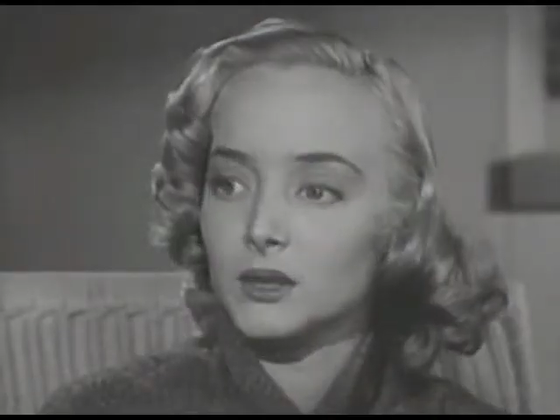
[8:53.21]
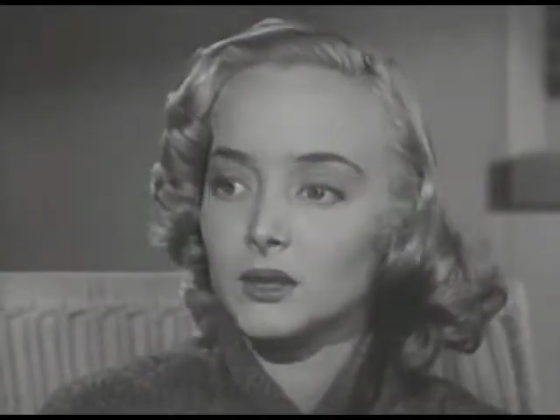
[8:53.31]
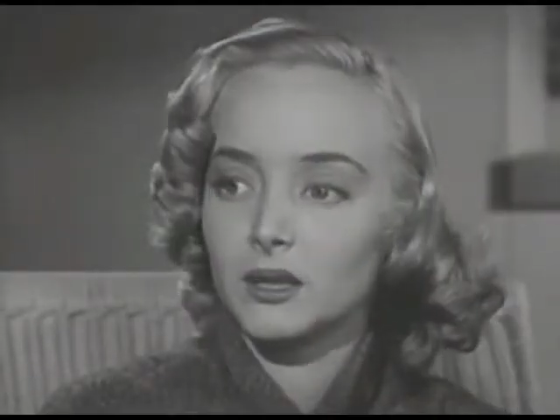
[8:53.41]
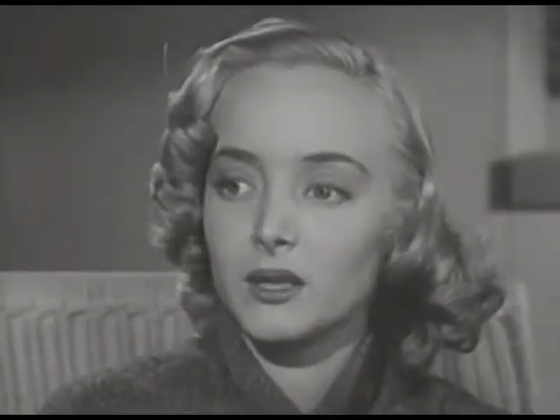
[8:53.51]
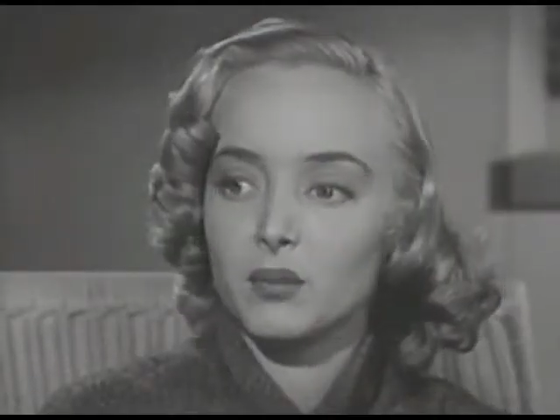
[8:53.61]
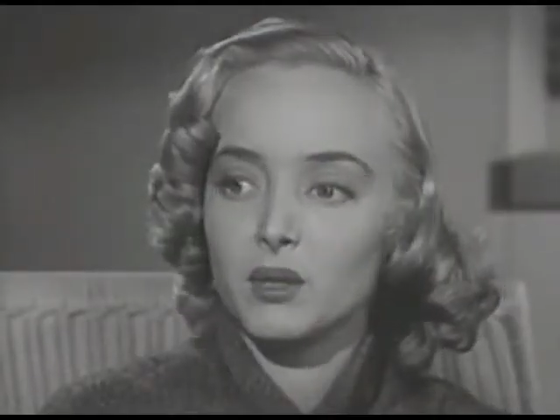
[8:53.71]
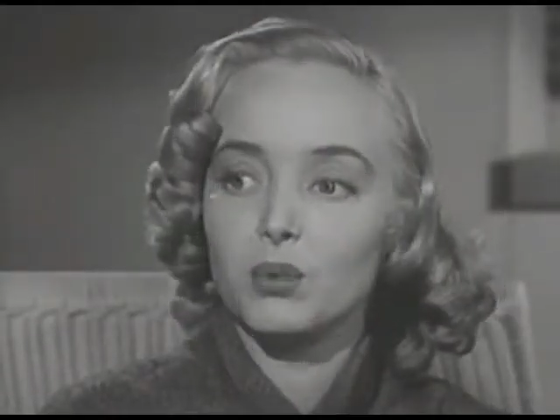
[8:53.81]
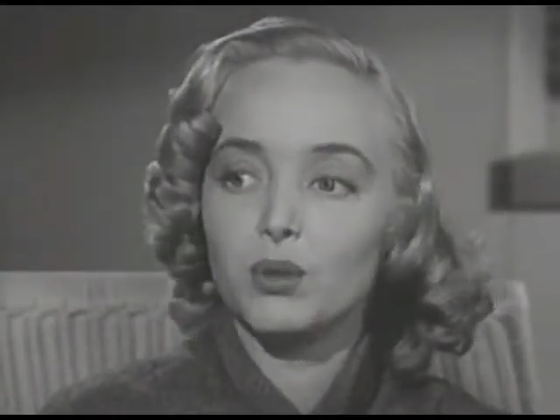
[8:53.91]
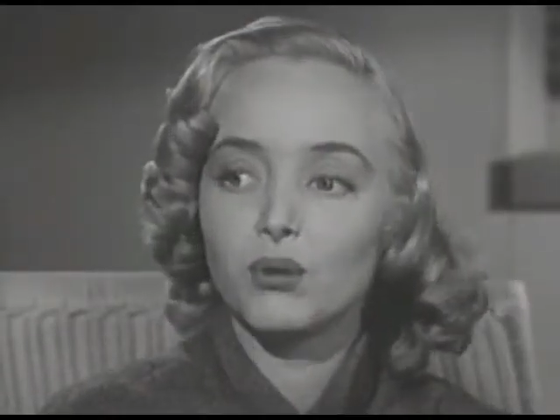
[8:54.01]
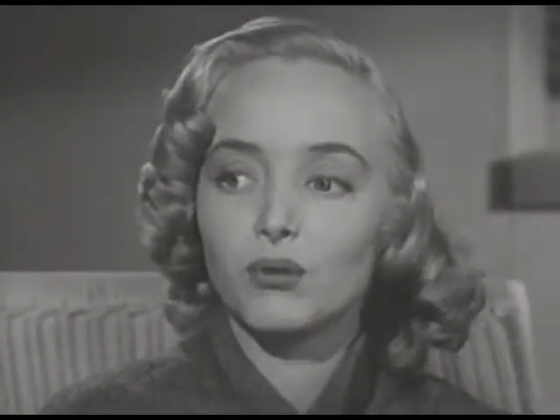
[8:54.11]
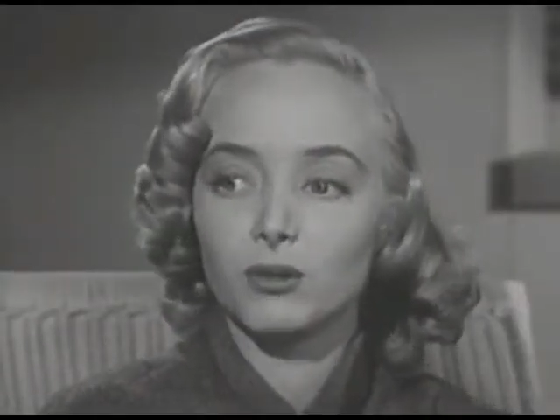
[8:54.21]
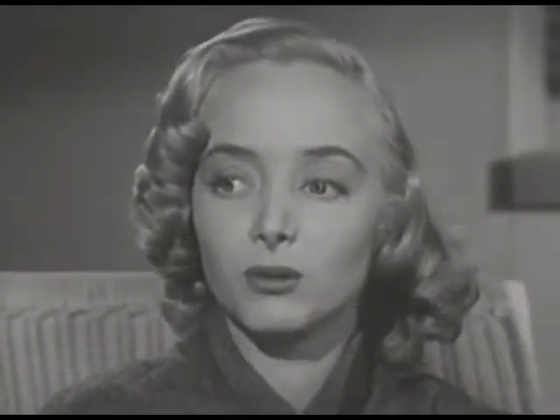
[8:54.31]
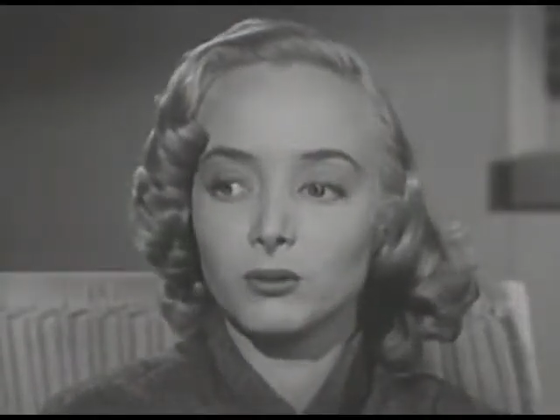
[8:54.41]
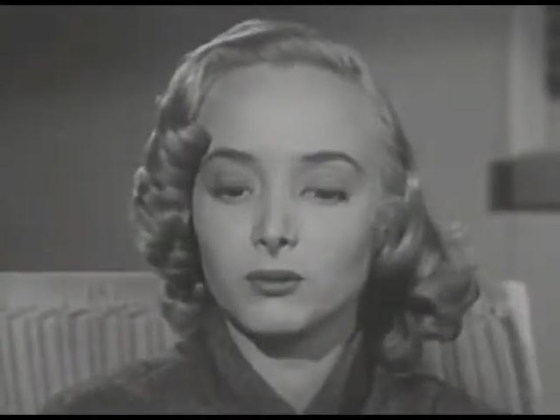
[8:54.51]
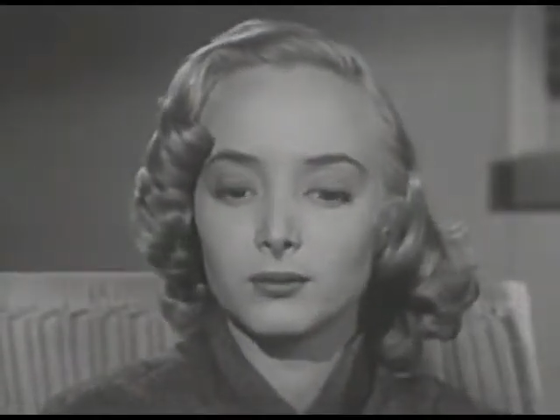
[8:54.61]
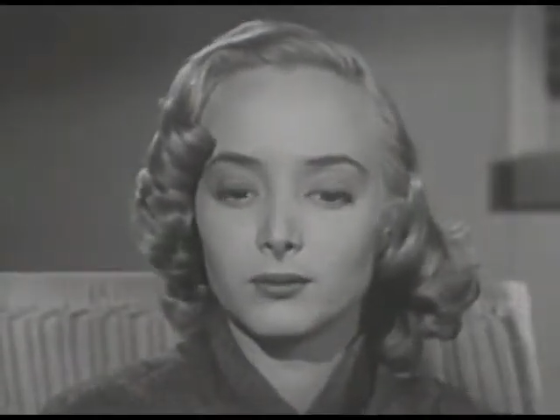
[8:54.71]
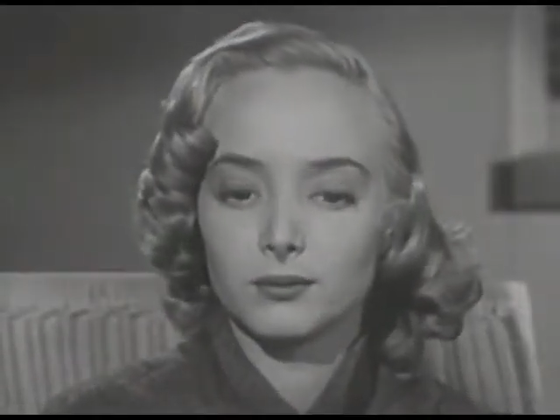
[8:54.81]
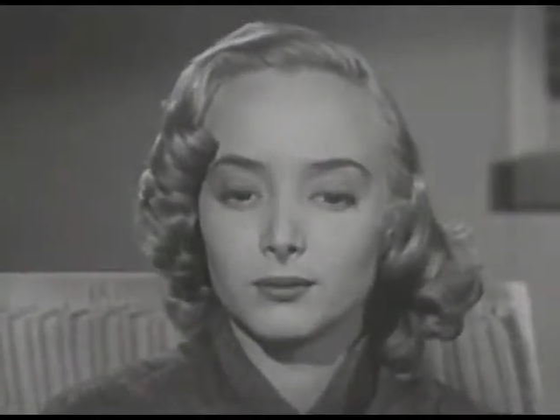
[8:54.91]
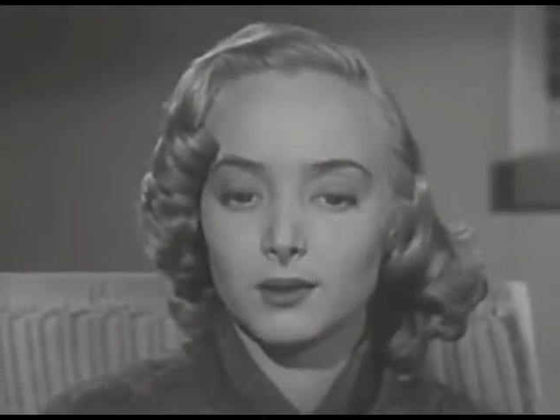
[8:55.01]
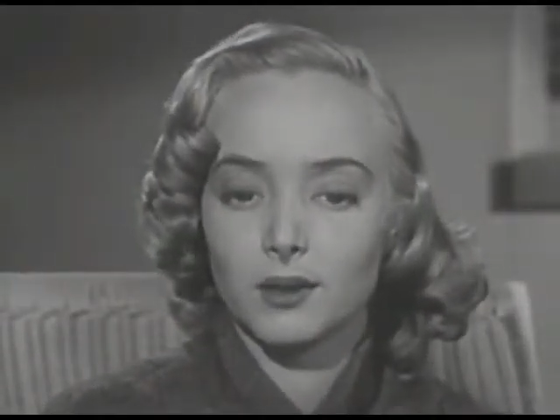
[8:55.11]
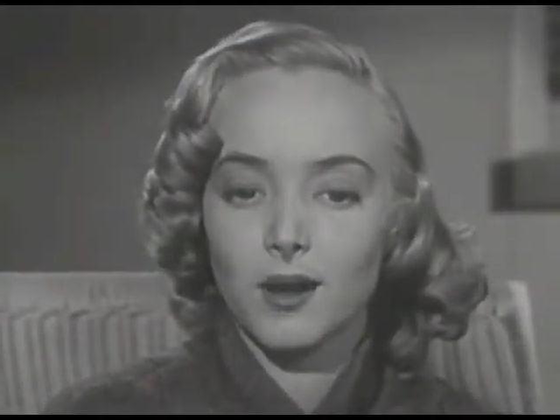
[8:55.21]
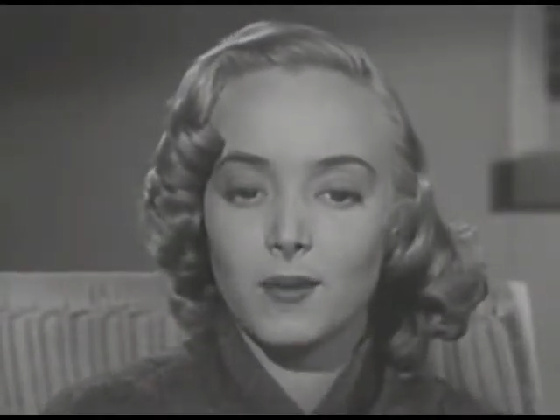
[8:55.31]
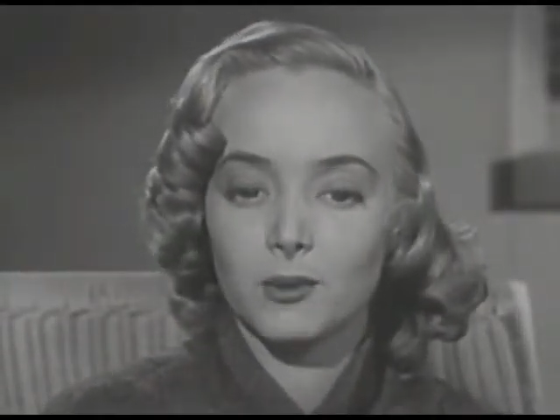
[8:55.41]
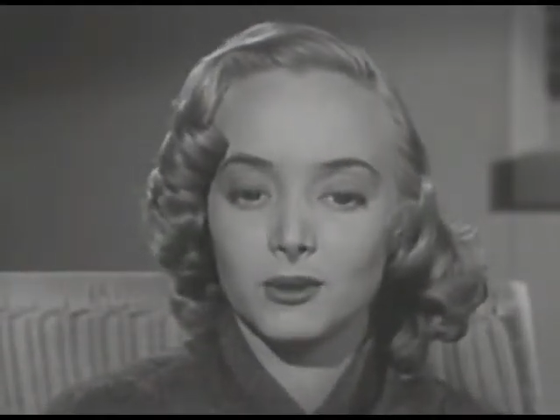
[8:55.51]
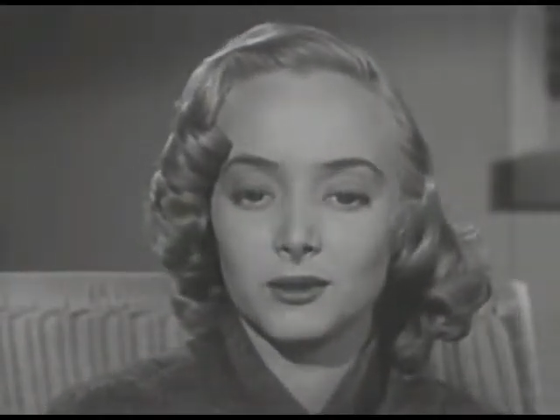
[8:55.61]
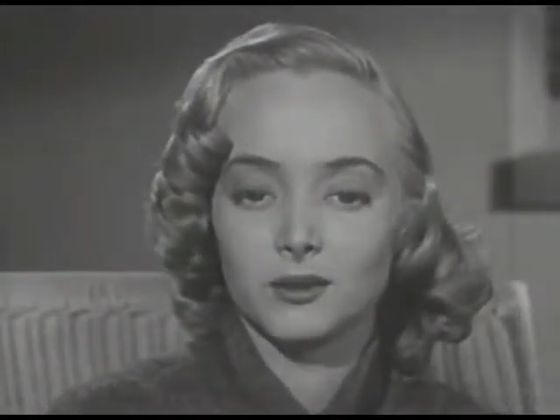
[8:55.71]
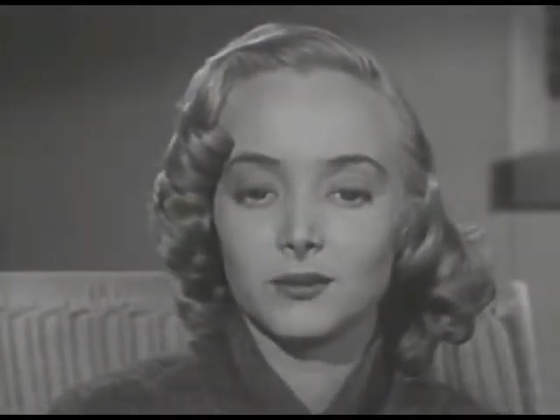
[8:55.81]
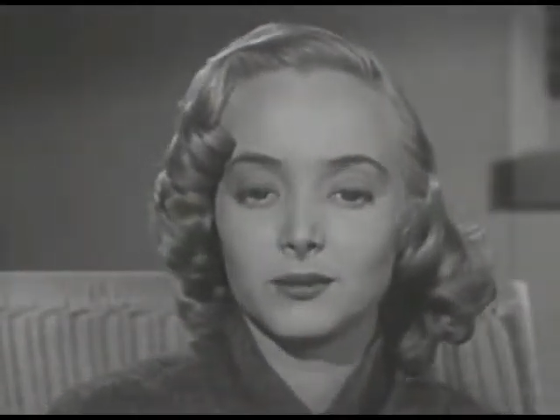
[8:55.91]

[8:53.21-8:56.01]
He said they'd be beautiful, glamorous.